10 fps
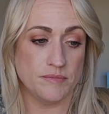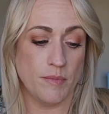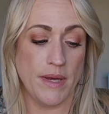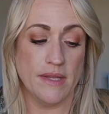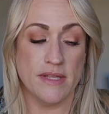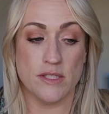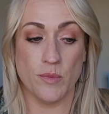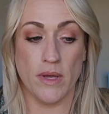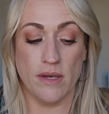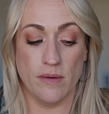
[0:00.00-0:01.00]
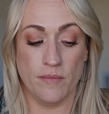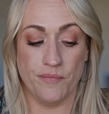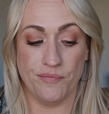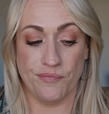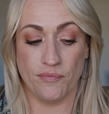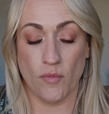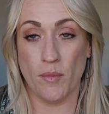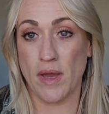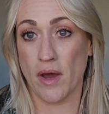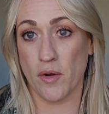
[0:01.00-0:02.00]
but this one will
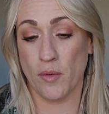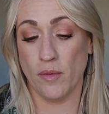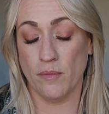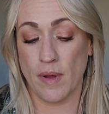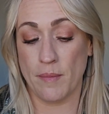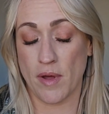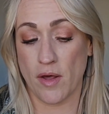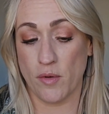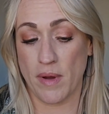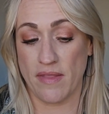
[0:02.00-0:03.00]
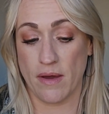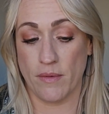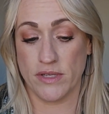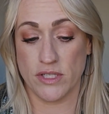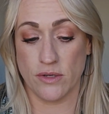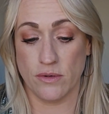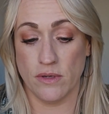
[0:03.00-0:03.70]
be I'm going to auto buy that one too.